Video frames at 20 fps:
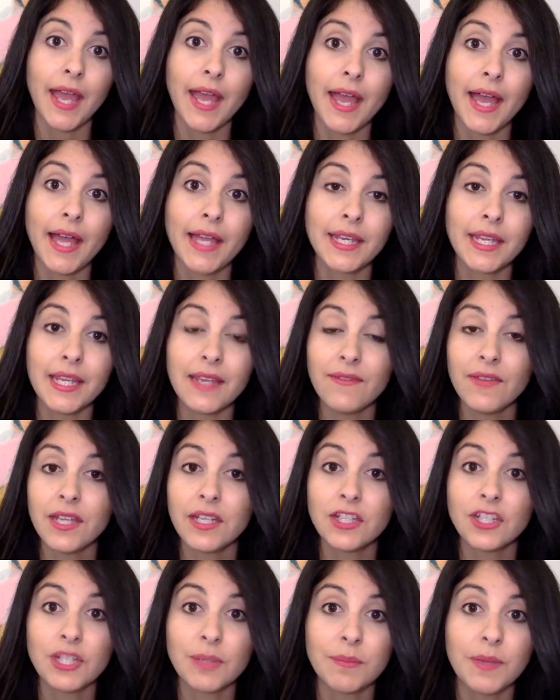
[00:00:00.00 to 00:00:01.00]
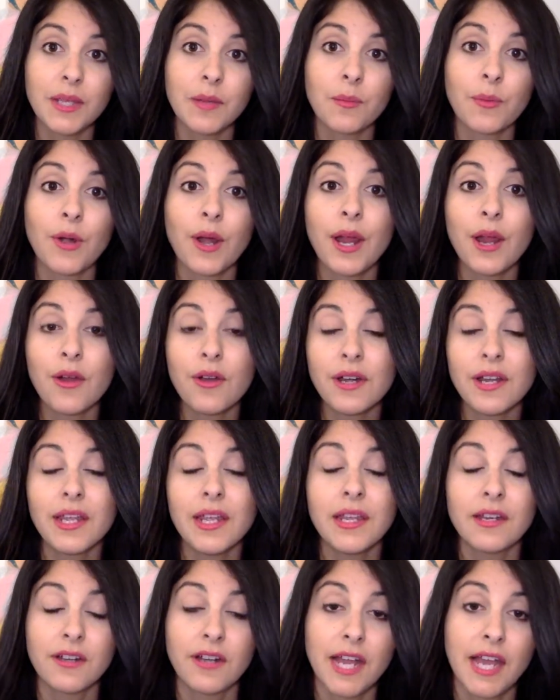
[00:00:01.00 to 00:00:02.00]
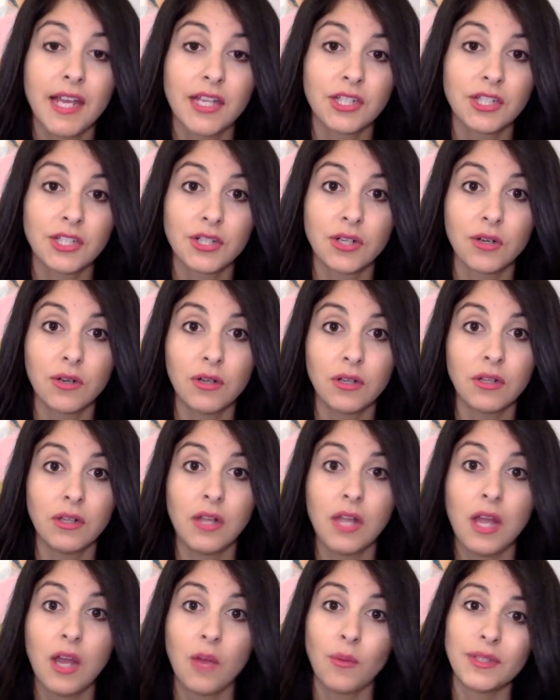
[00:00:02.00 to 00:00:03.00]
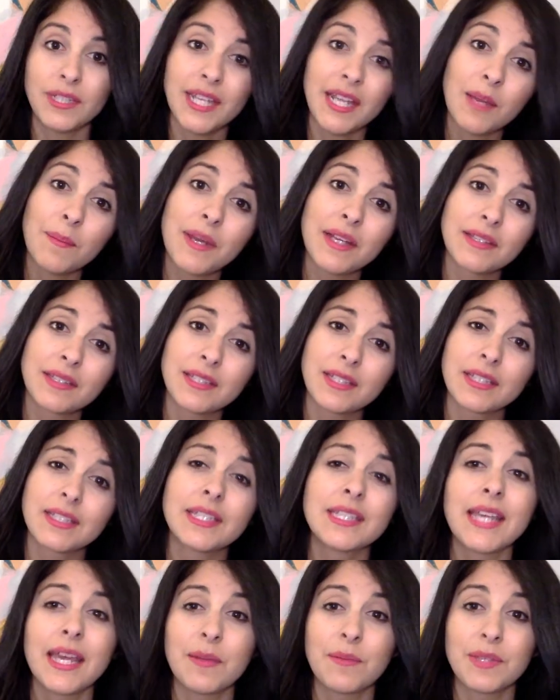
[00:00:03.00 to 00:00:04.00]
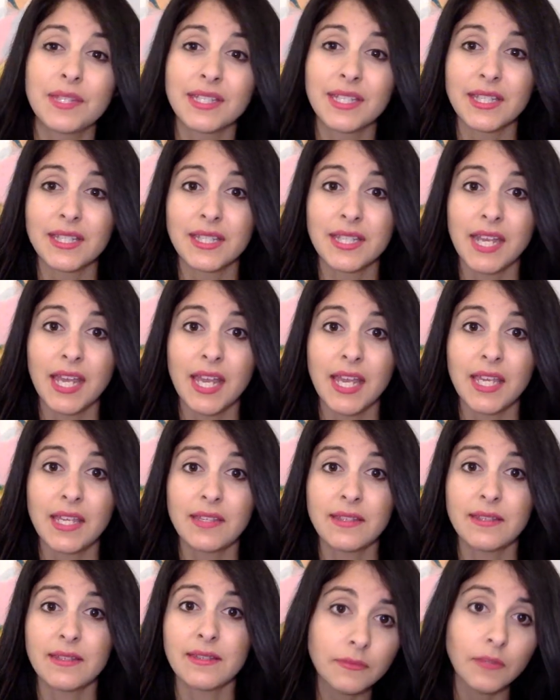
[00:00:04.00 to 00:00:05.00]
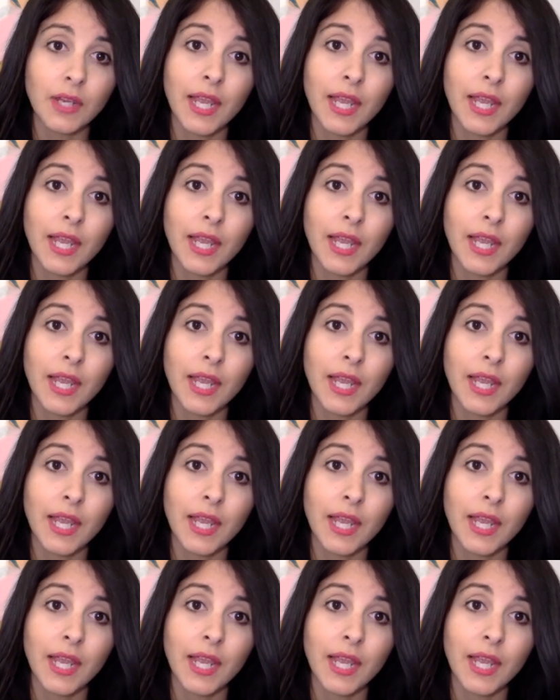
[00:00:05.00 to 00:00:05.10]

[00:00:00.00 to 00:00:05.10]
And even shipping Priority International will take about 6 to 10 business days.